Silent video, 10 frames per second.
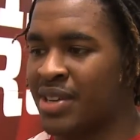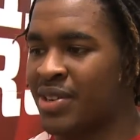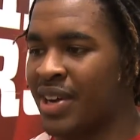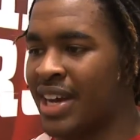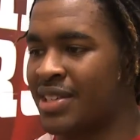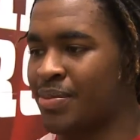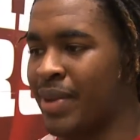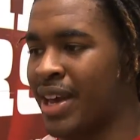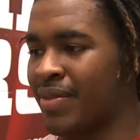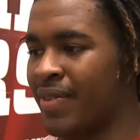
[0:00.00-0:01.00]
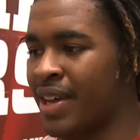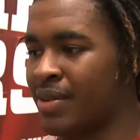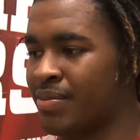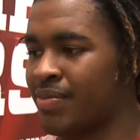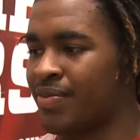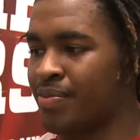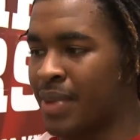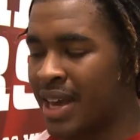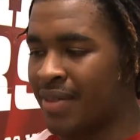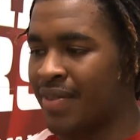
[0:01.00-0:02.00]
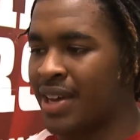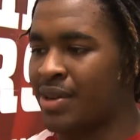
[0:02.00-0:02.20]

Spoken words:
You know, I had some bad fat